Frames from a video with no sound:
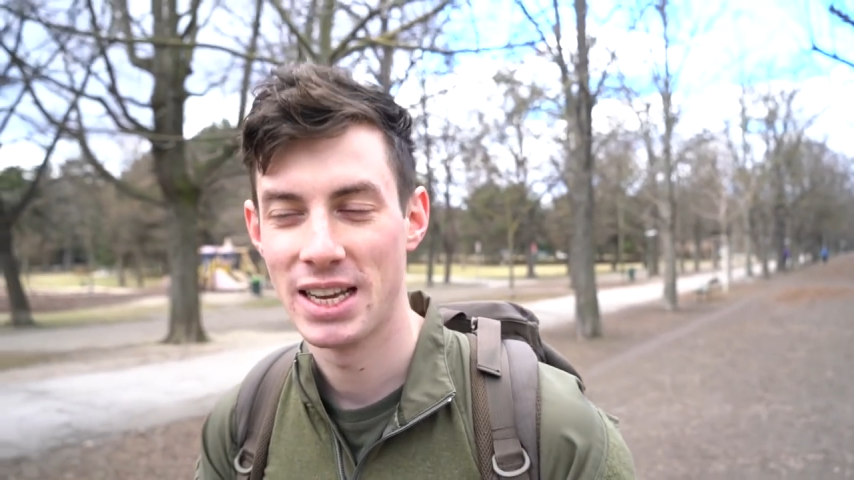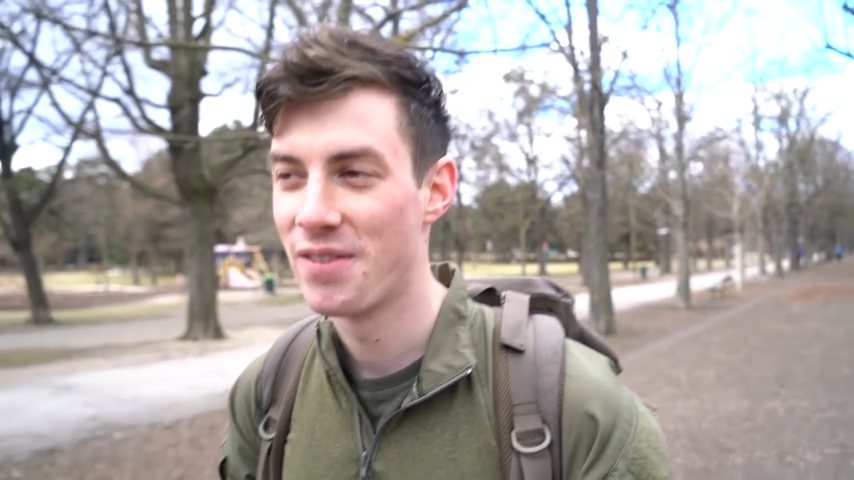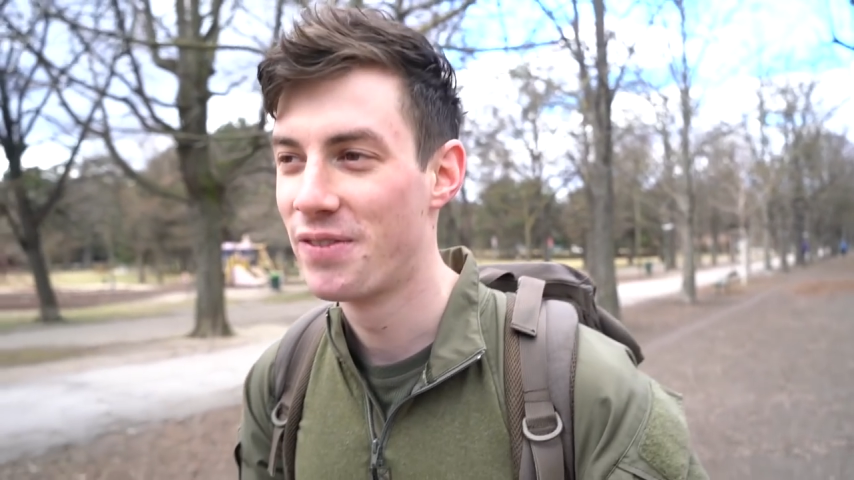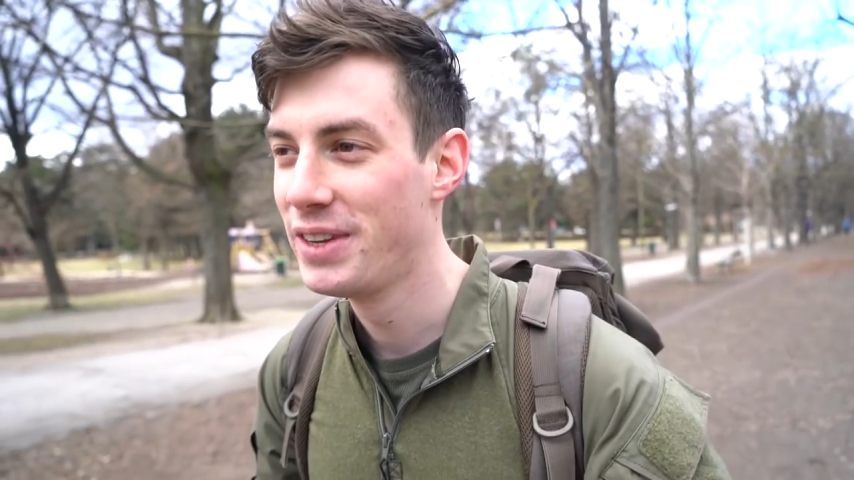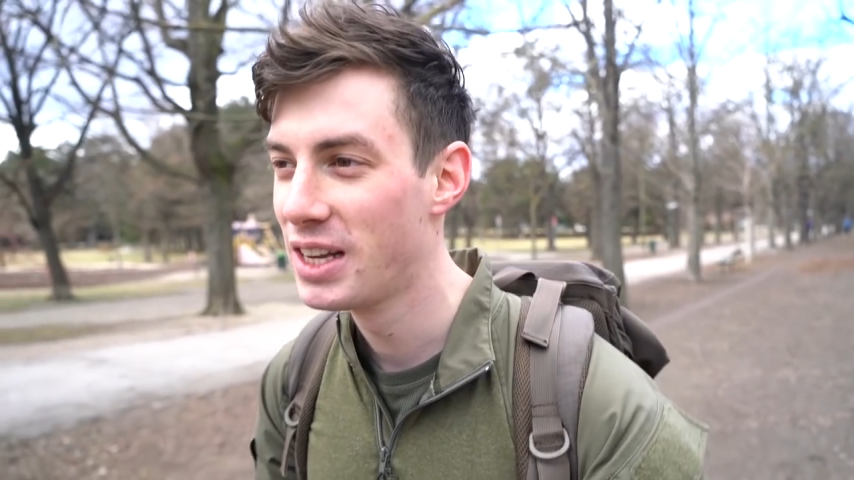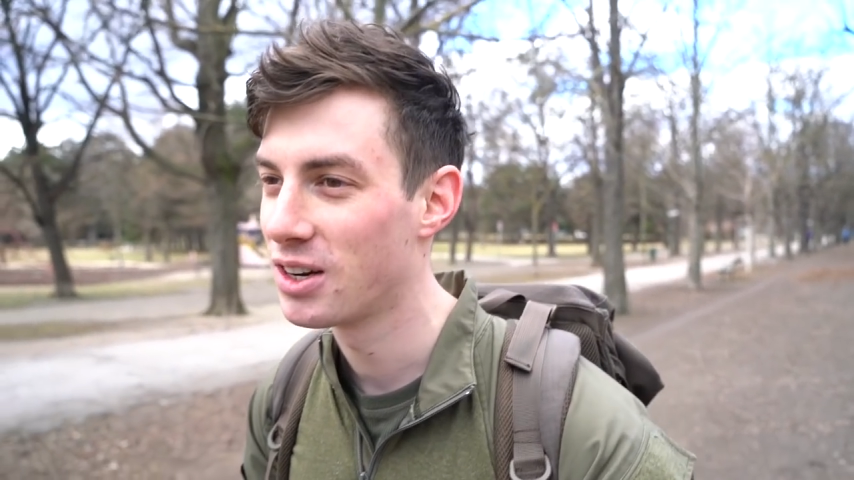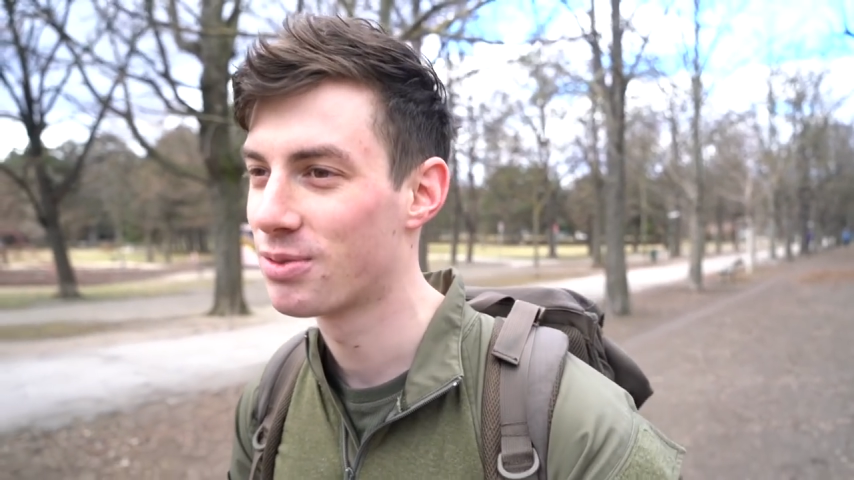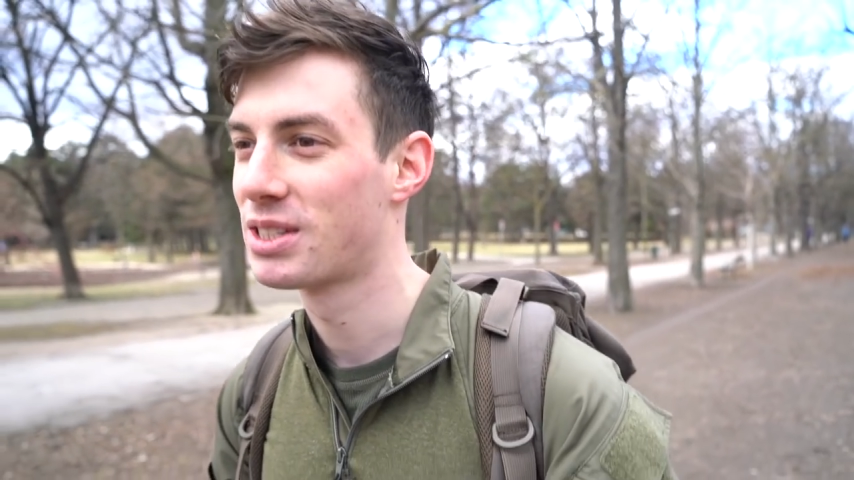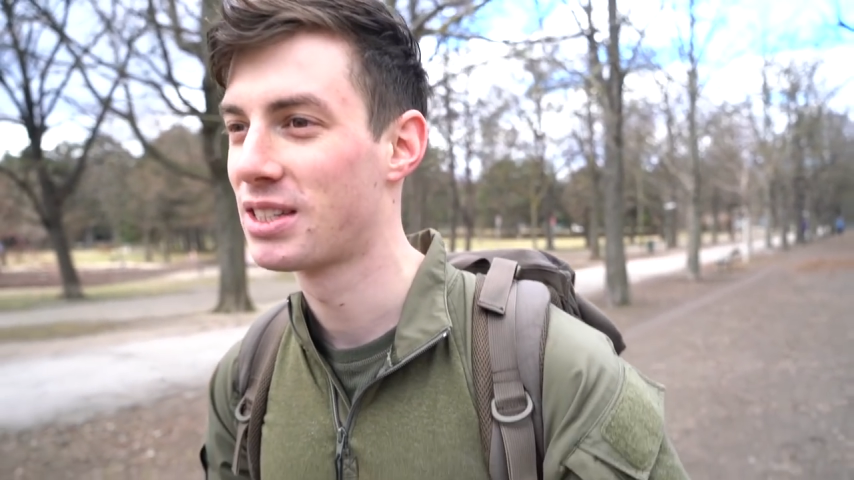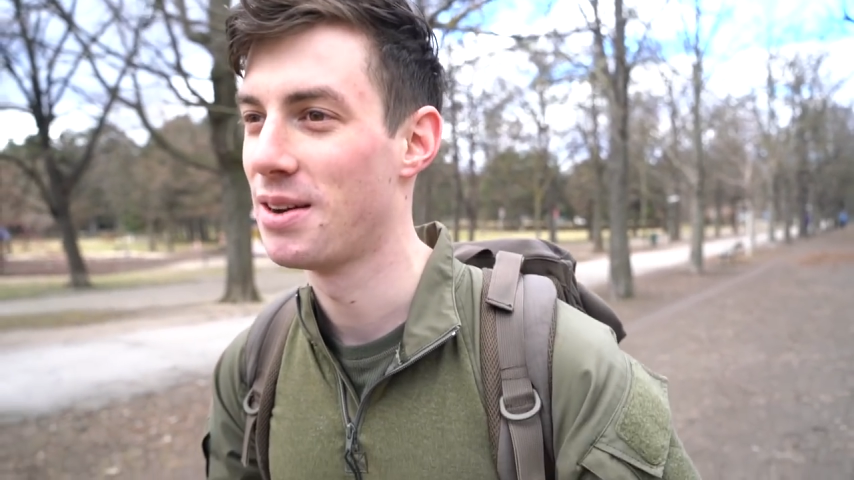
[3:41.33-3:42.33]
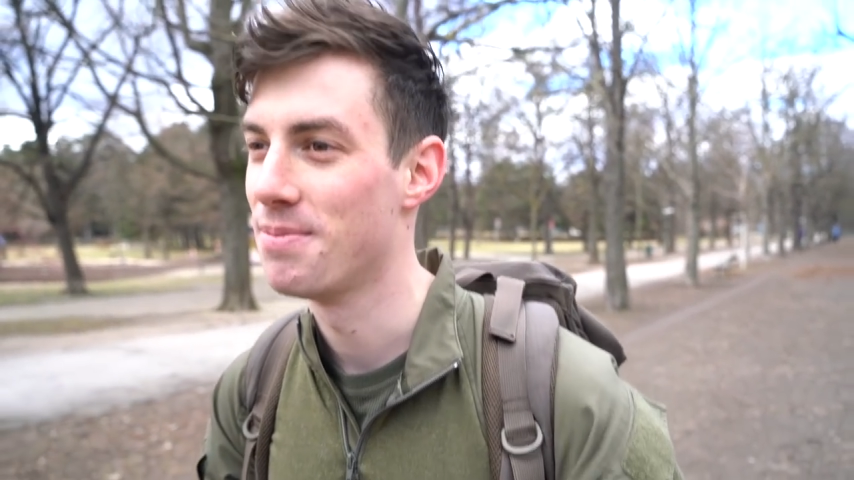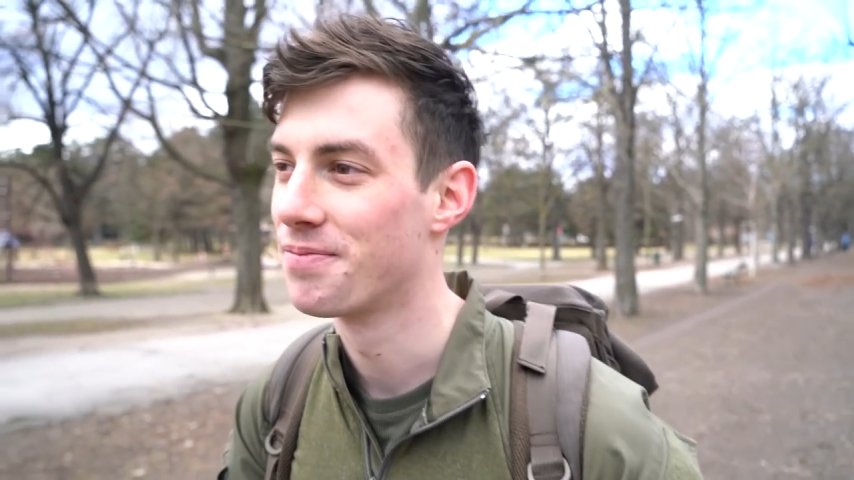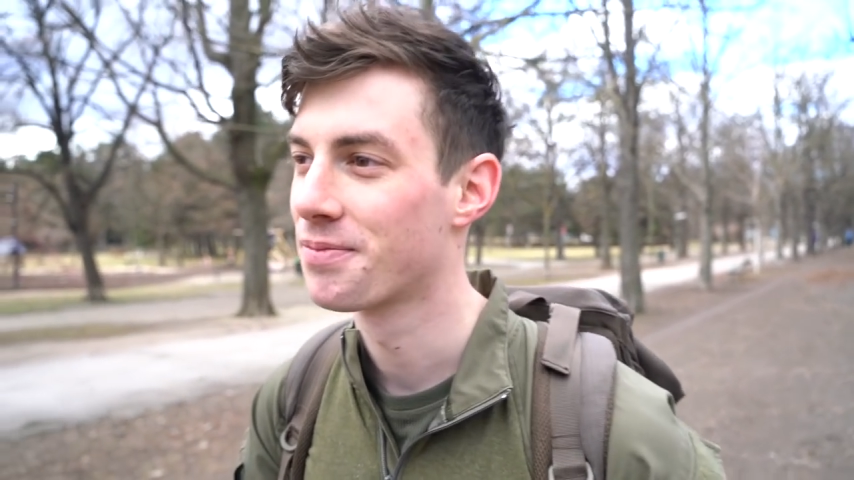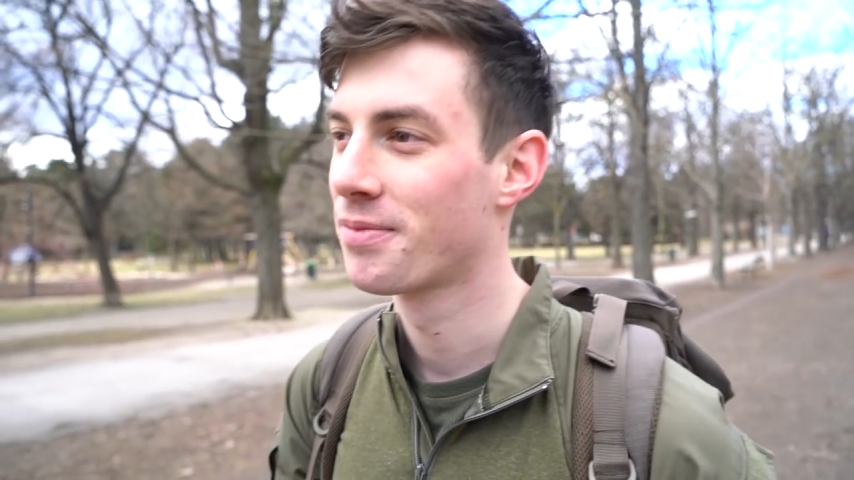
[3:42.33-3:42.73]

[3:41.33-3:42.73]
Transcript: a vlog with some